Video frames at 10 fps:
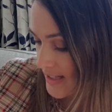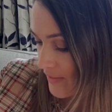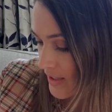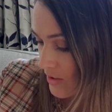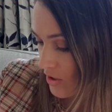
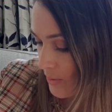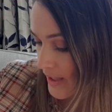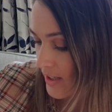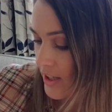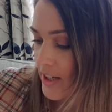have a little
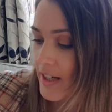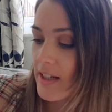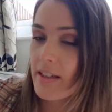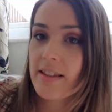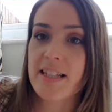quick look.
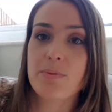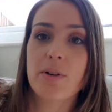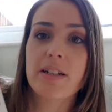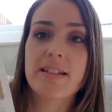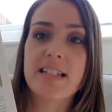This
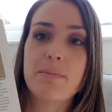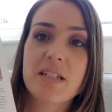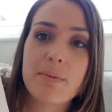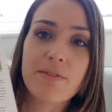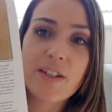one seems
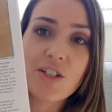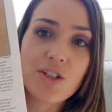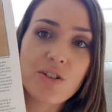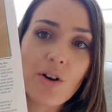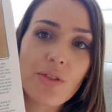to be
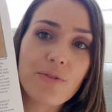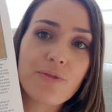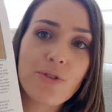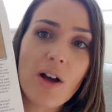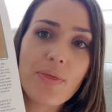featured on the
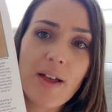front.